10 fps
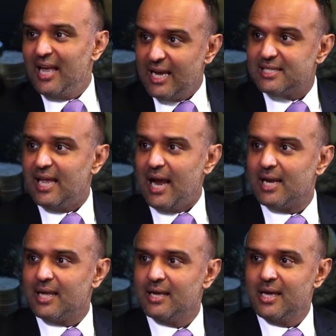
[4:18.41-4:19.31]

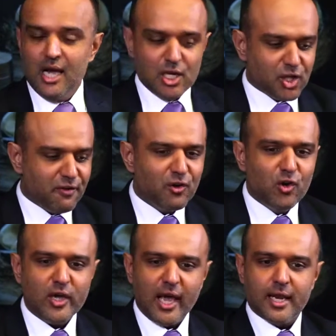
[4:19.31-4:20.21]
Exactly. So if you
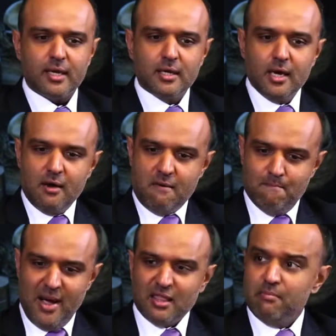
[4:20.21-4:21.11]
look at it,
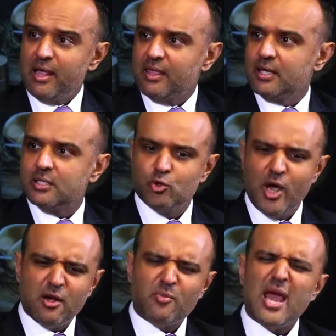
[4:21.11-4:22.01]
mathematics, we
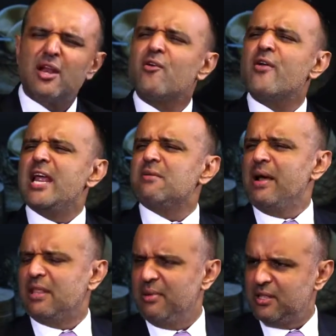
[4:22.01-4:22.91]
had great
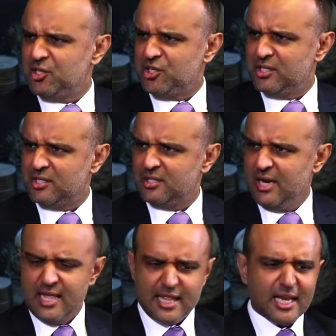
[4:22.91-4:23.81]
mathematicians
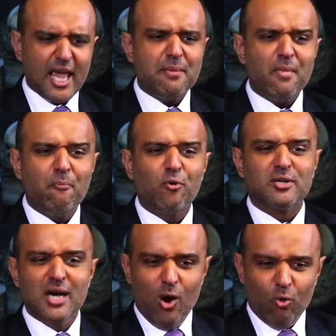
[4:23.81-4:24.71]
that came up
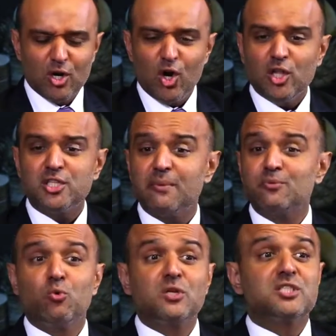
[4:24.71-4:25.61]
with
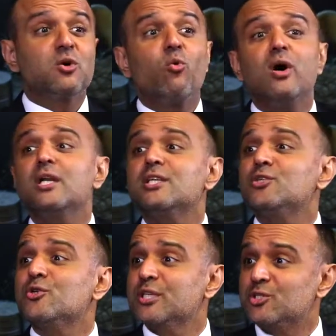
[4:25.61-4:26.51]
concepts which the world is
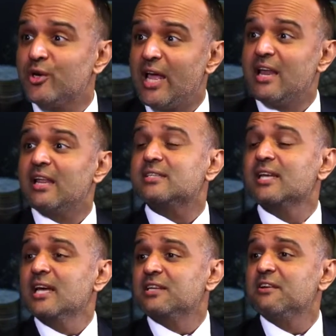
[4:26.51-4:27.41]
using today and has
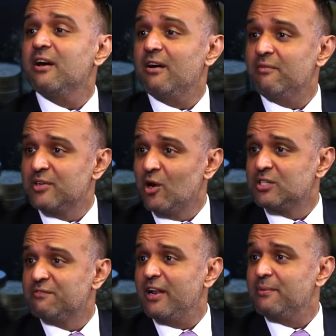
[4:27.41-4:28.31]

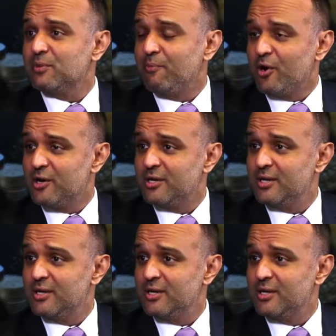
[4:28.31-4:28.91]
developed upon.